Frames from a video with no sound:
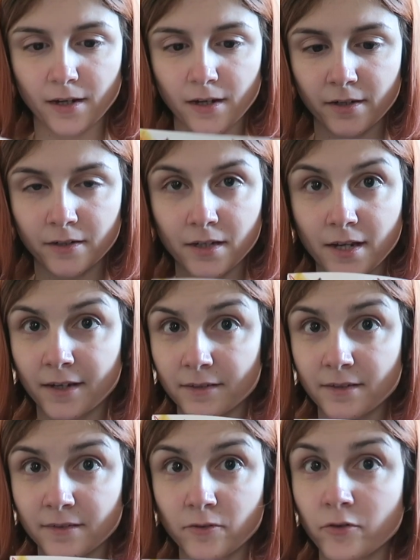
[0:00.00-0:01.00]
I really like
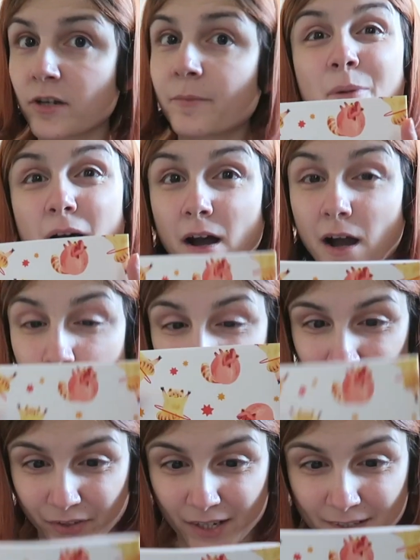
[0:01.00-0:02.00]
this look, but I
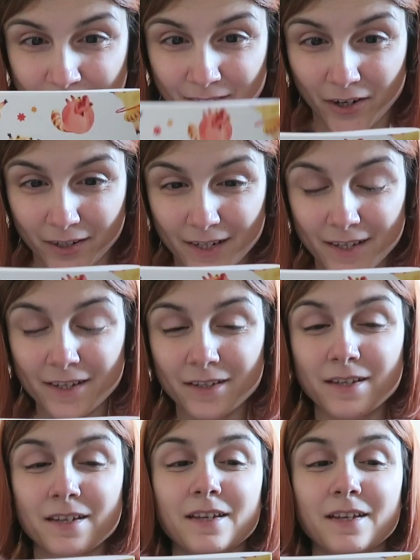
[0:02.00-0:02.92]
was still struggling